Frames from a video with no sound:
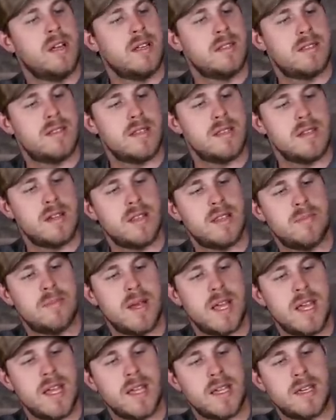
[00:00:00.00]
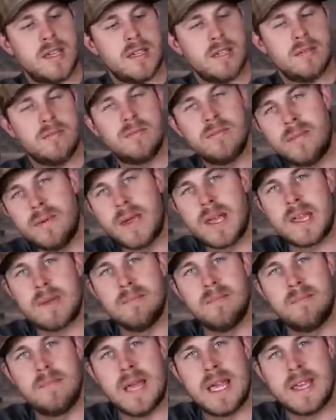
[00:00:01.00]
sitting on the bank,
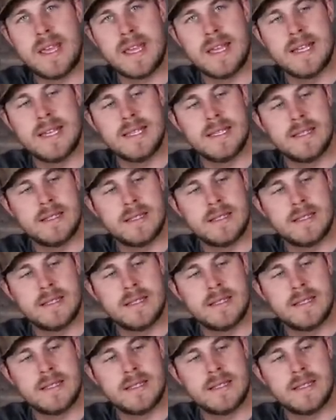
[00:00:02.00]
baking in the